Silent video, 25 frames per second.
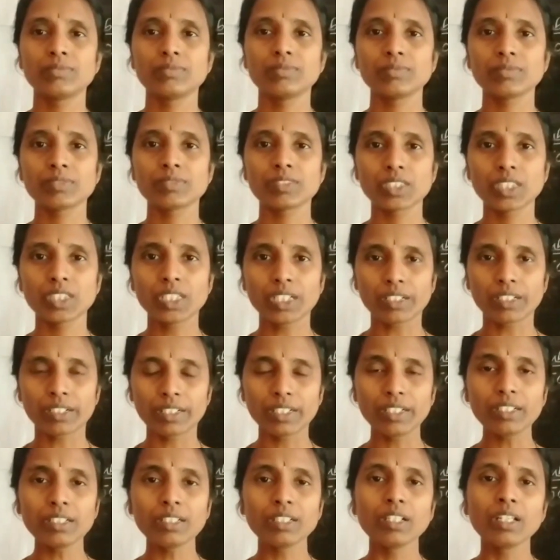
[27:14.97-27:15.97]
Children,
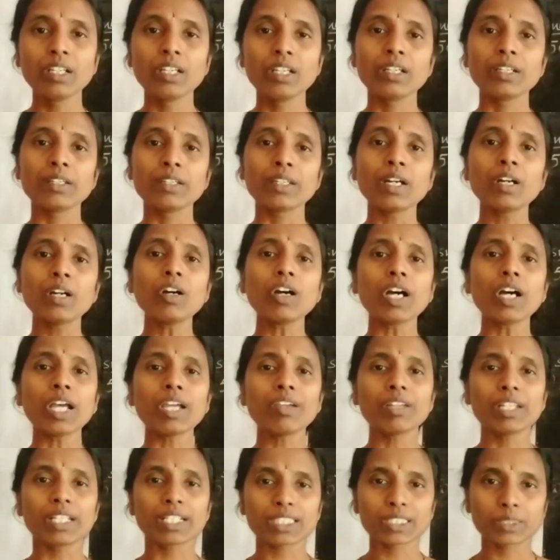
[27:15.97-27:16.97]
now I will
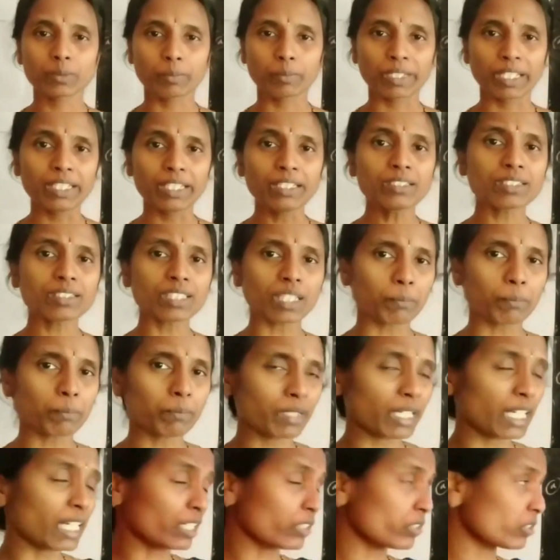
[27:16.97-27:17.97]
explain
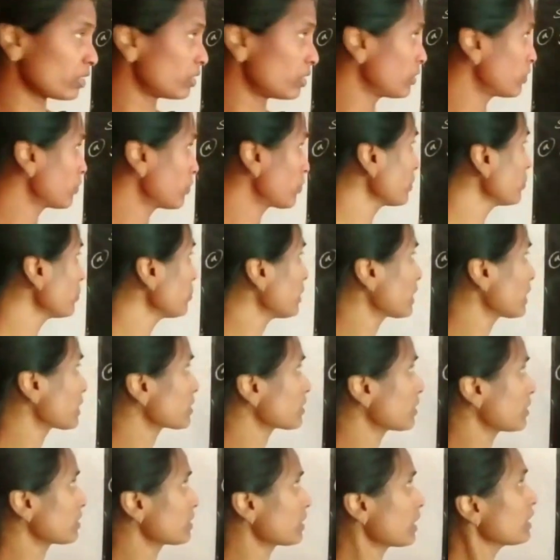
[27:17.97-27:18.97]
subtractions from
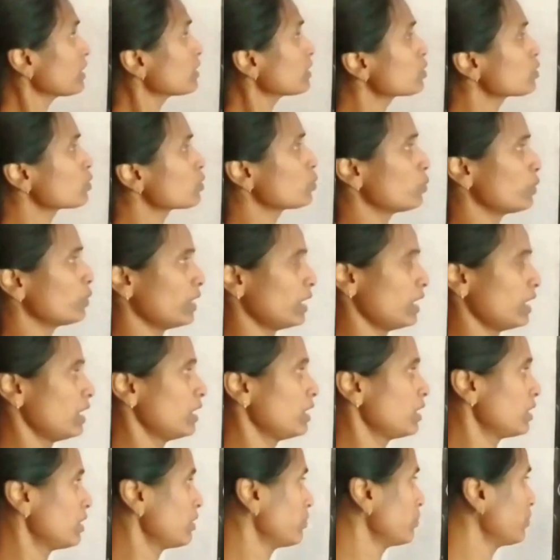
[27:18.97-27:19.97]
exercise 2A. The
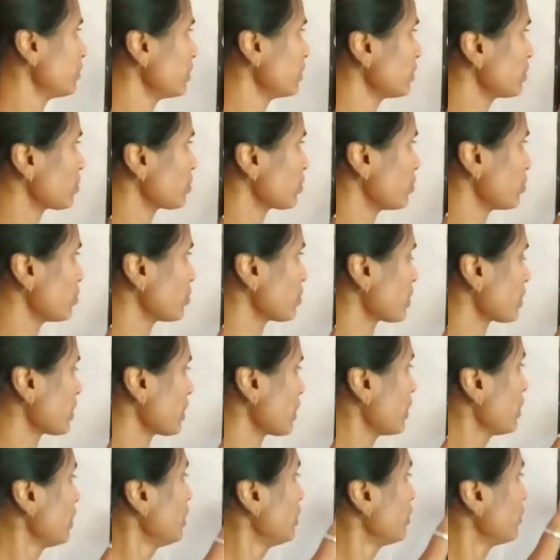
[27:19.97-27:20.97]
first question.
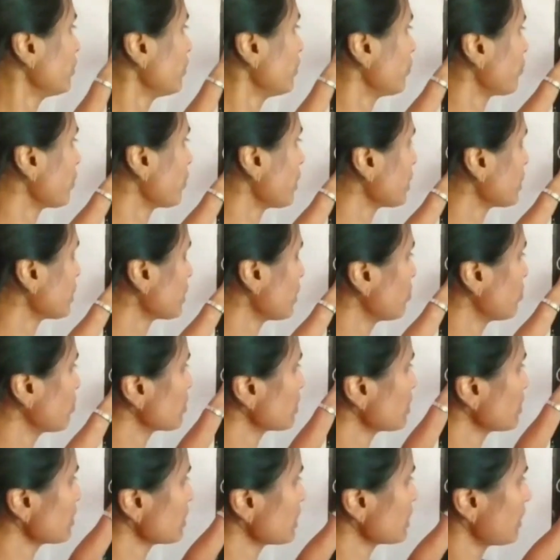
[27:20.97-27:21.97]

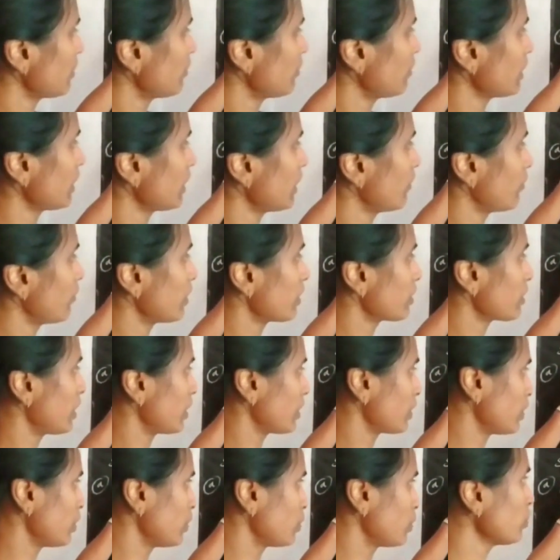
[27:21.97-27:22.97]

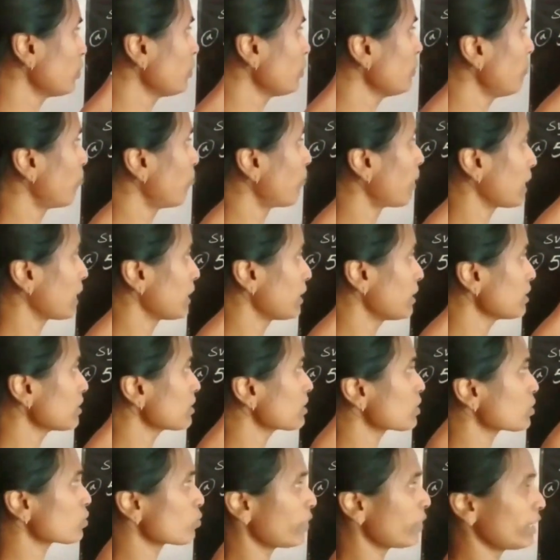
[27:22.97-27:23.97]
50,732 minus
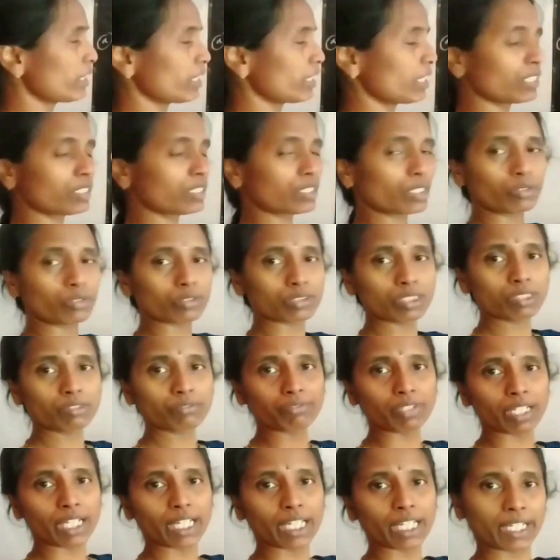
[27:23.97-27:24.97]

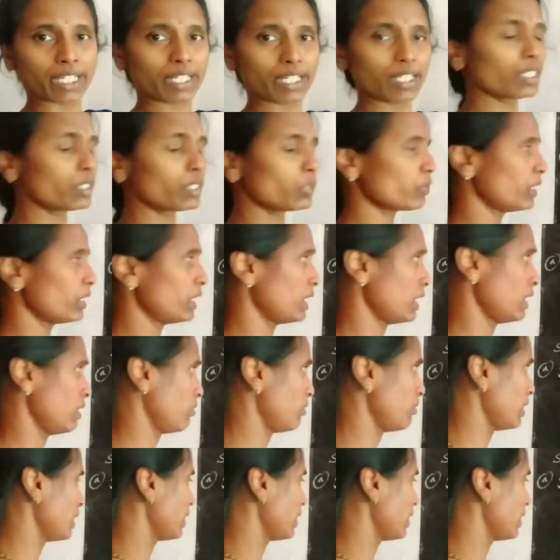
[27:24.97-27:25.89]
20,521.